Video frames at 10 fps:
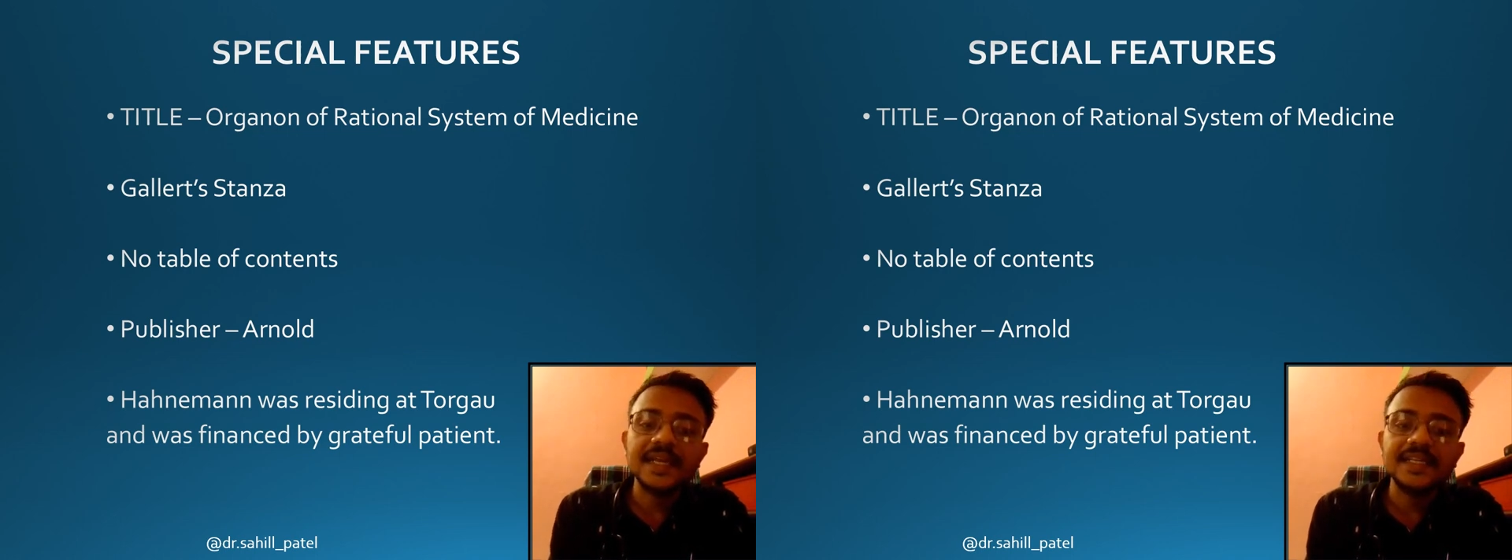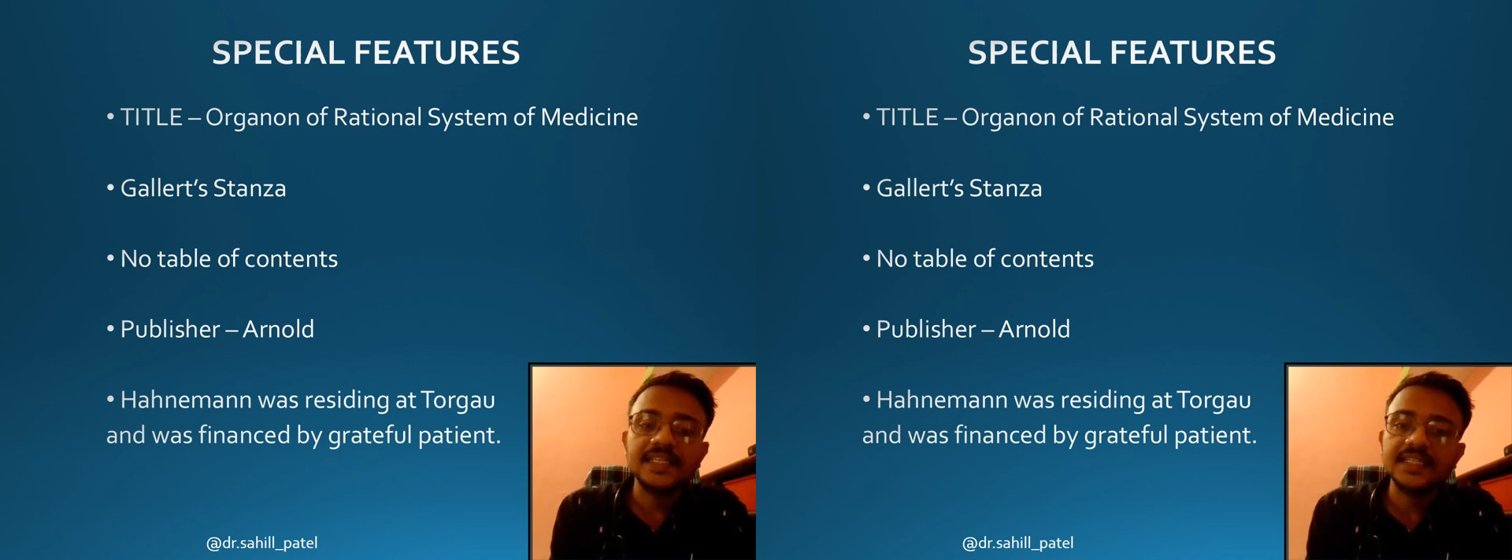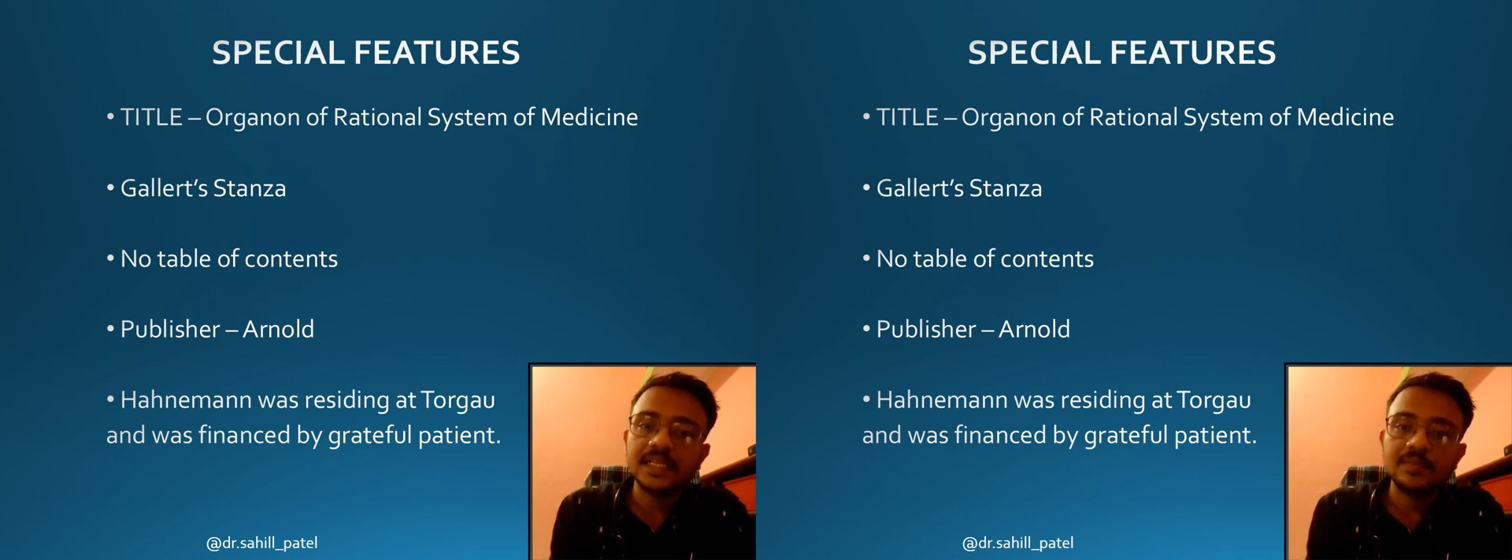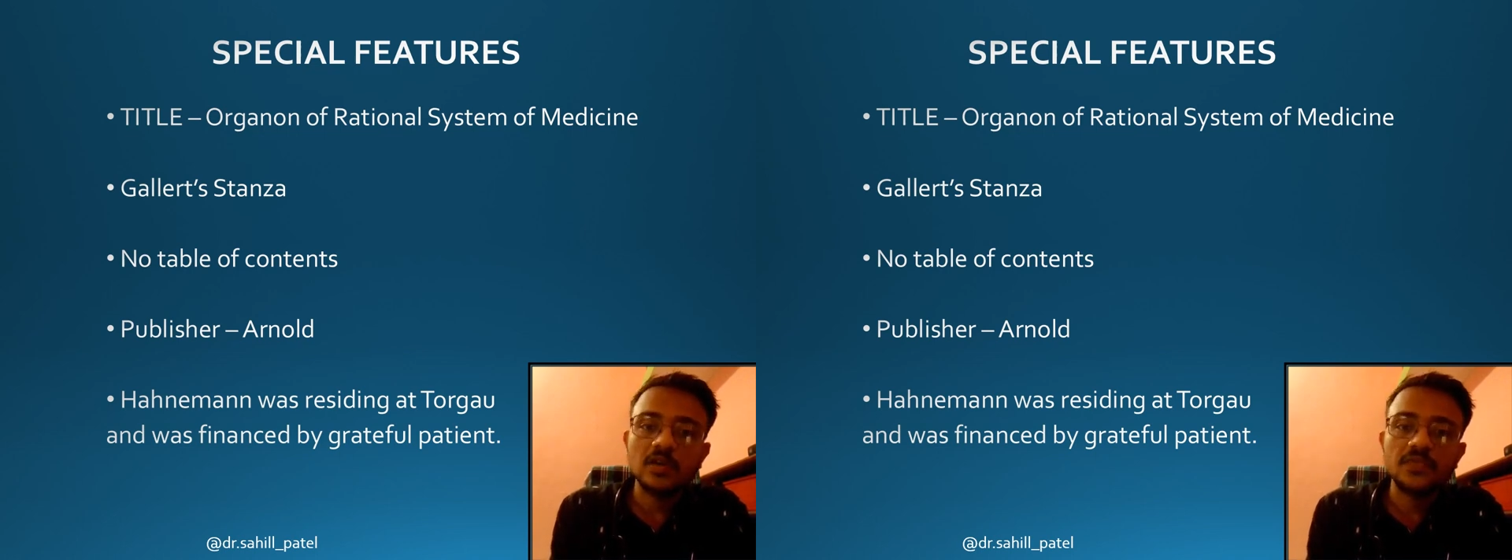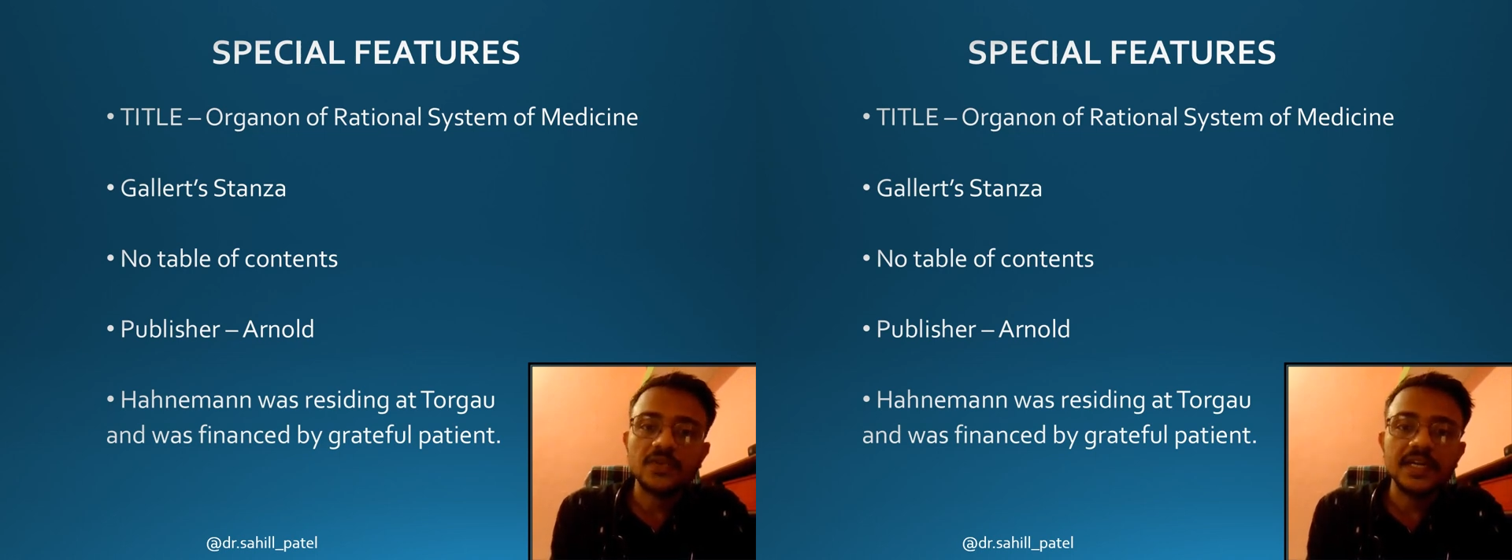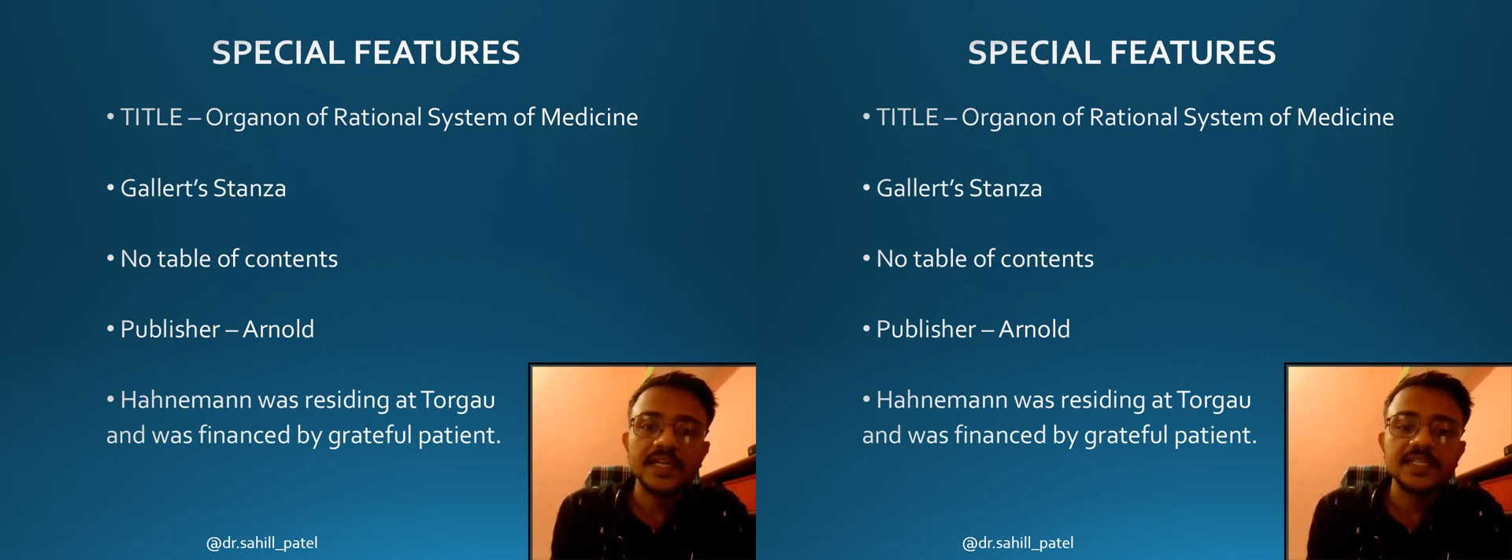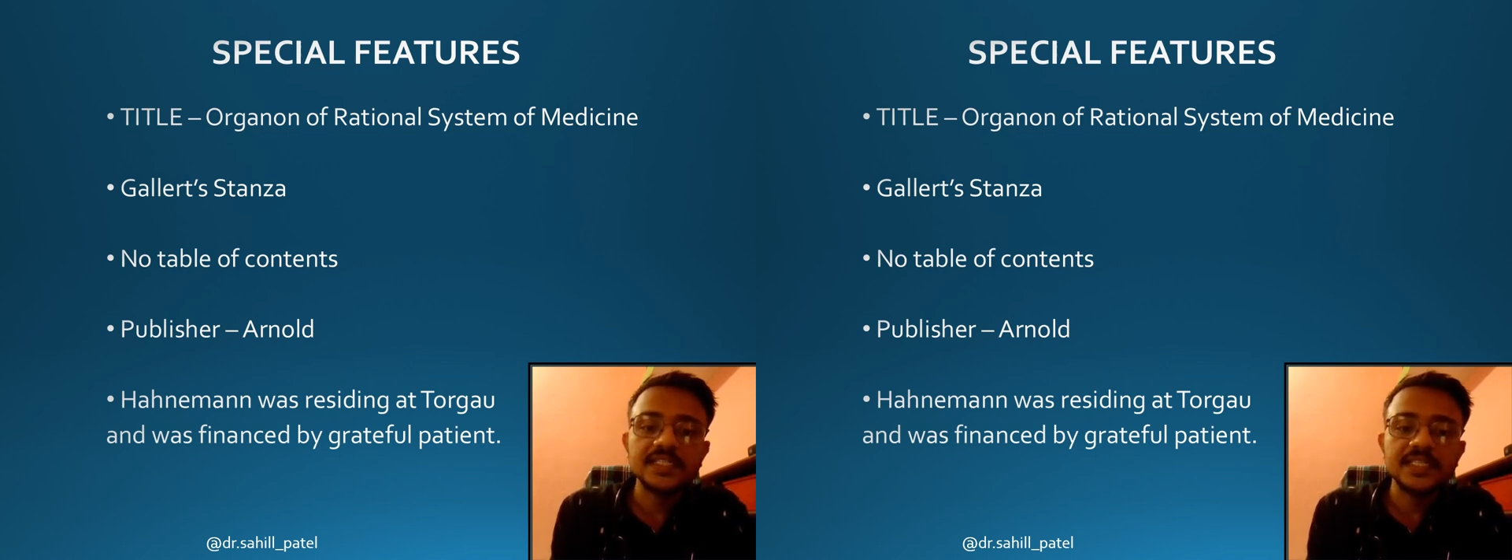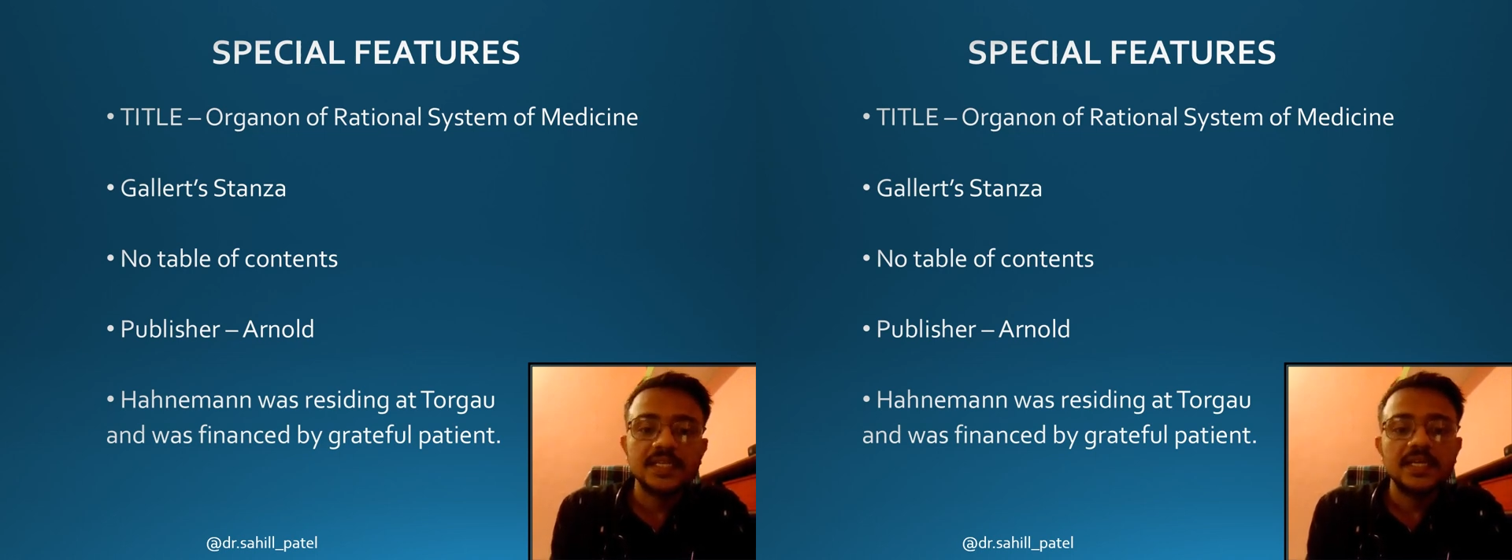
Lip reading: any table of contents.